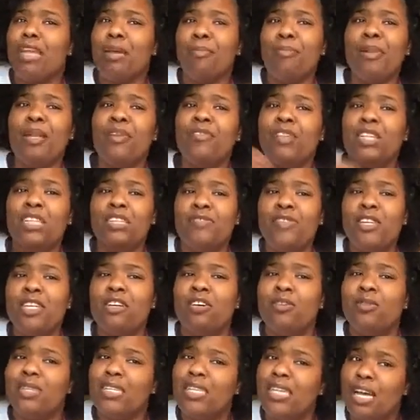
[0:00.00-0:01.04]
But if this
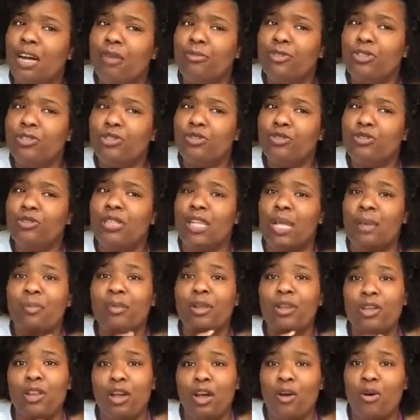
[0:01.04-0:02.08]
video really helped you, let me
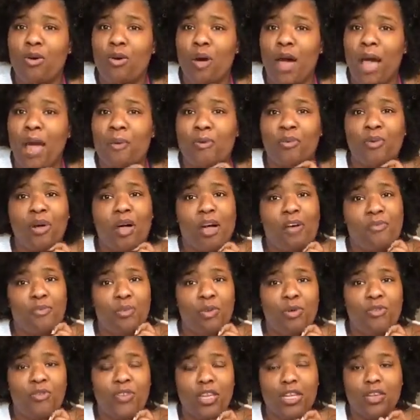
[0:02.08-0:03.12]
know. I will have
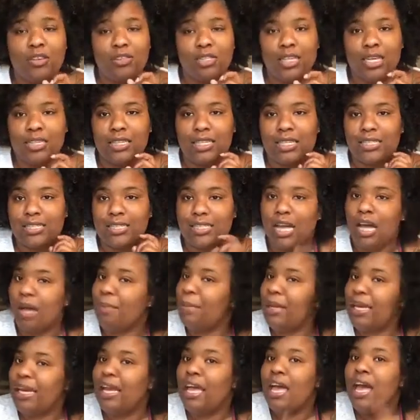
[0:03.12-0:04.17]
more videos like this
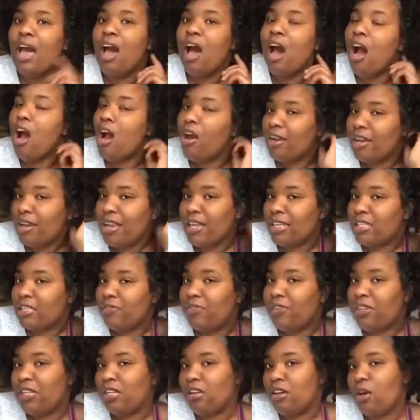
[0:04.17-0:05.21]
coming. Our next
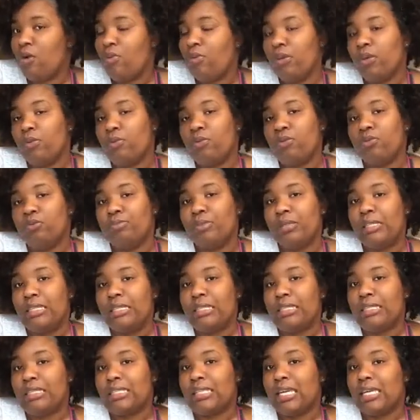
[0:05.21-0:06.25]
video we will be
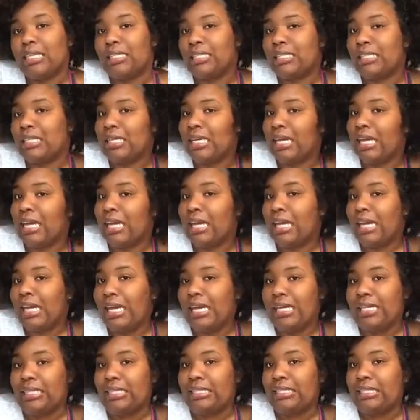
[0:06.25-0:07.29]
discussing, I
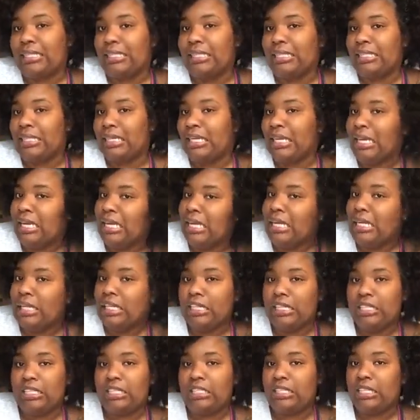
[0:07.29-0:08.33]
can't
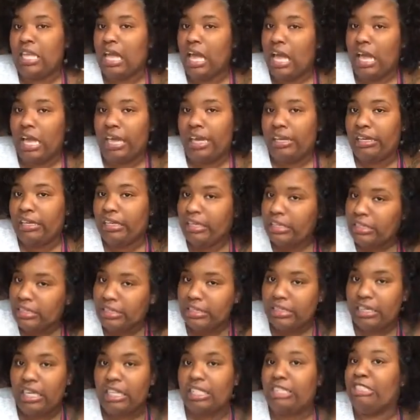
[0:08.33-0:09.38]
say,
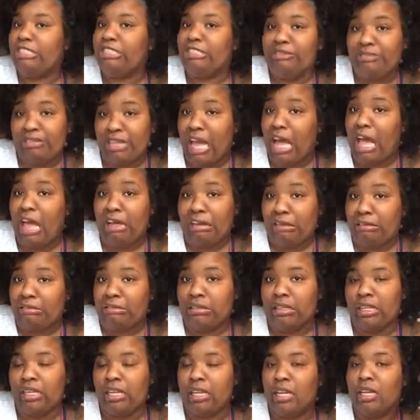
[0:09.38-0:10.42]
because you know,
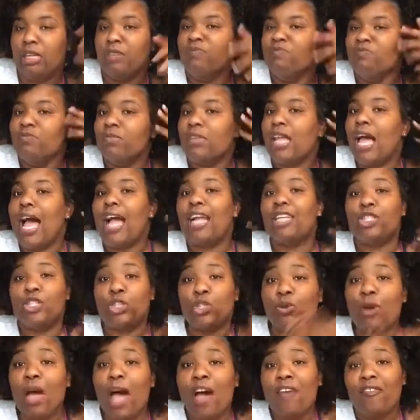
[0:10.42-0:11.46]
I
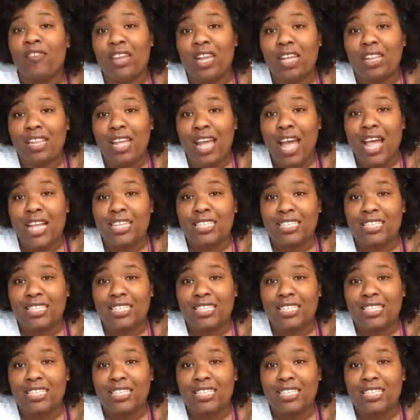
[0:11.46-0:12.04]
do have another